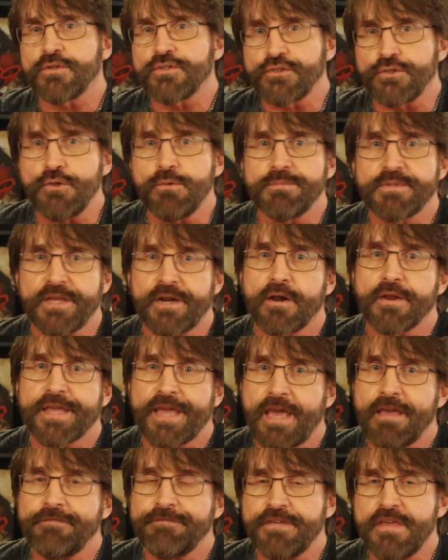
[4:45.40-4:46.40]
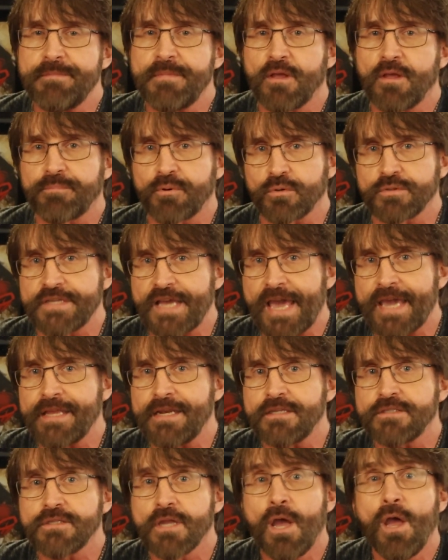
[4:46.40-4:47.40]
assumes that our gay female
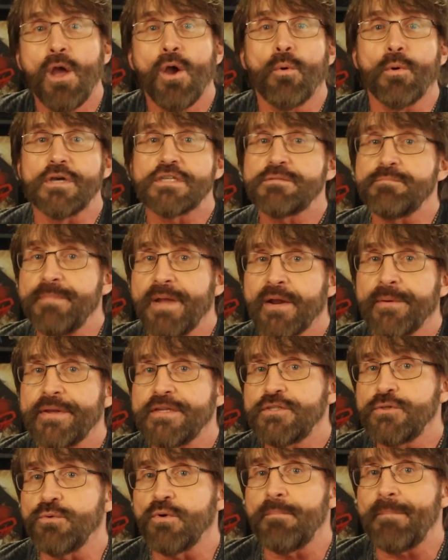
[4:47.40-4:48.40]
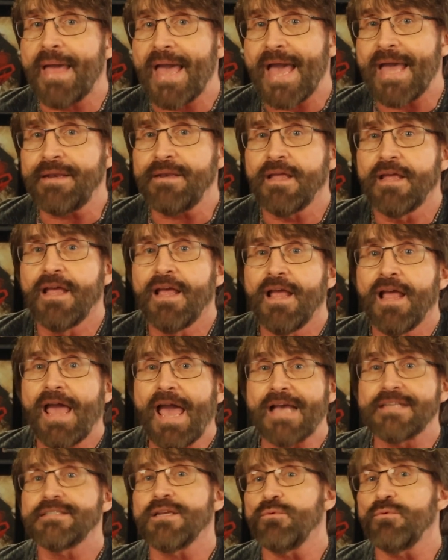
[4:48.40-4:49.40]
protagonist was married to a man,
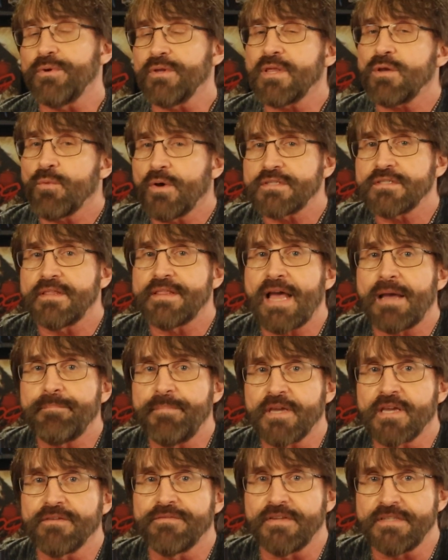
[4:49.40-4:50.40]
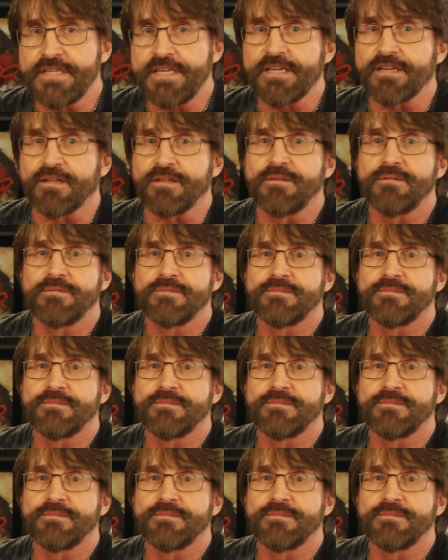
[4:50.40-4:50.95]
as it really wasn't that big of a deal.